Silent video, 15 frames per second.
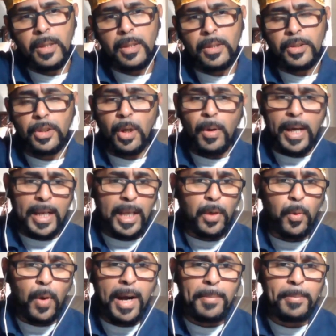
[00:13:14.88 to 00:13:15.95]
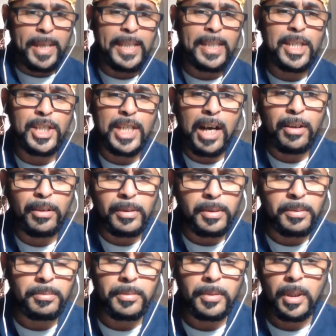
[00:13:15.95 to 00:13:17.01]
So Elegua, being a child,
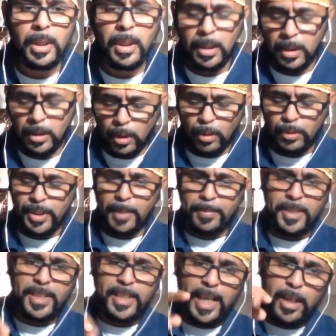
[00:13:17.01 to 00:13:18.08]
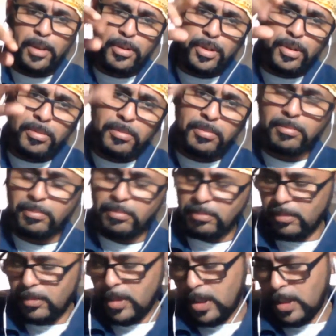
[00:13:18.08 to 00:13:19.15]
goes up the stairs
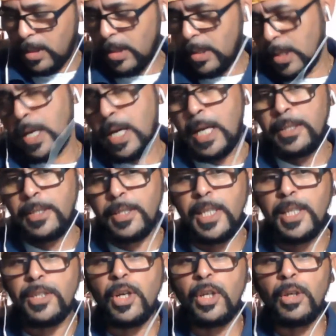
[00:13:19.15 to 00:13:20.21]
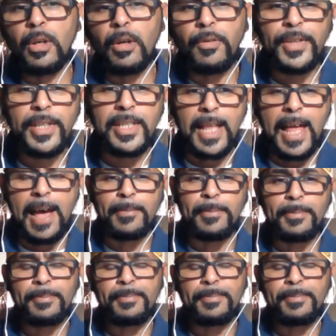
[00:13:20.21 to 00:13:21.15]
and sits on Olofi's lap.